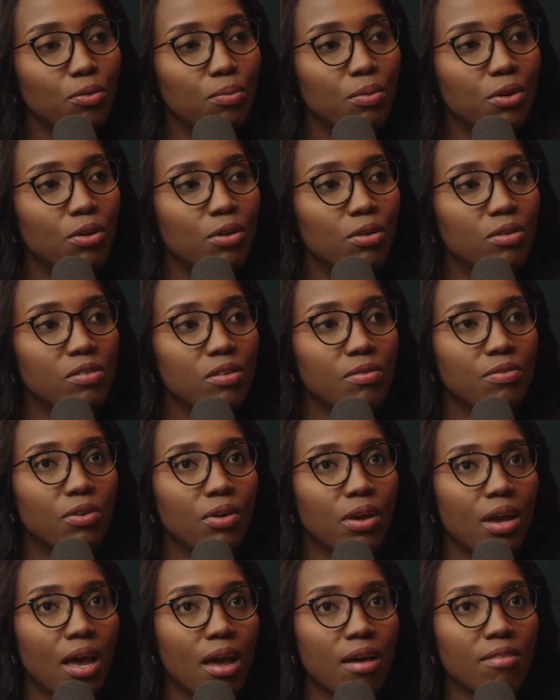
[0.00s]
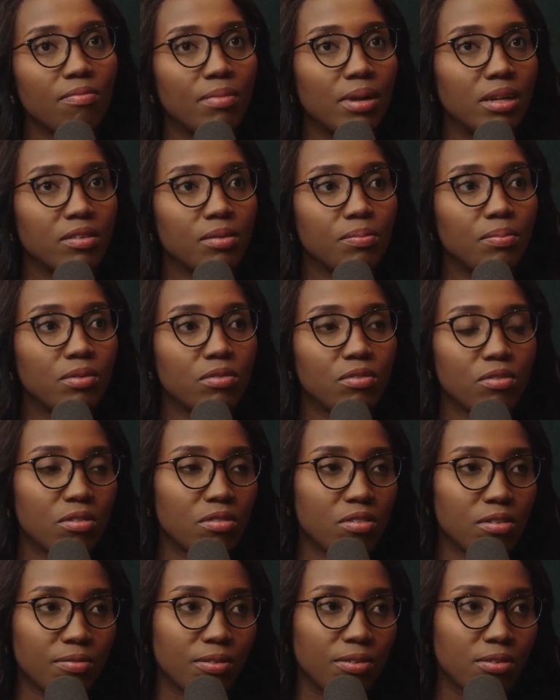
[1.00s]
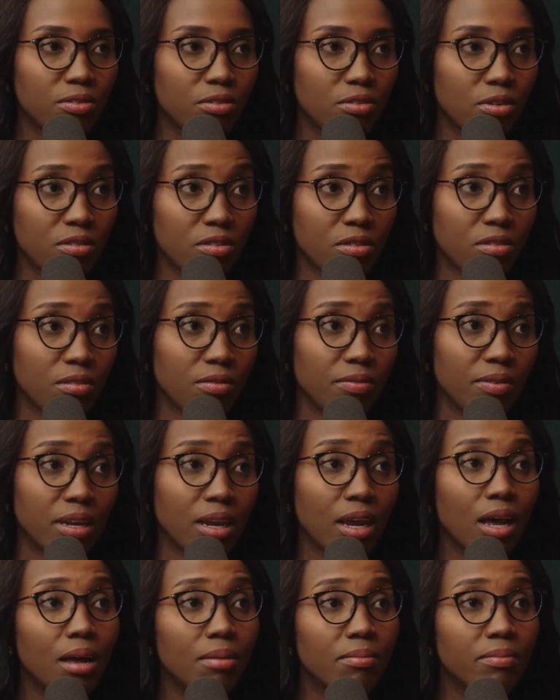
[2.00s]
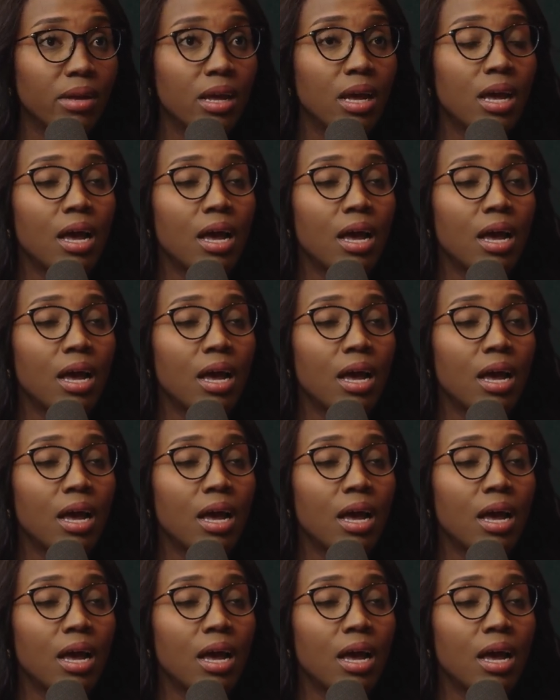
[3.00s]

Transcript: because if you have multiple sources of income,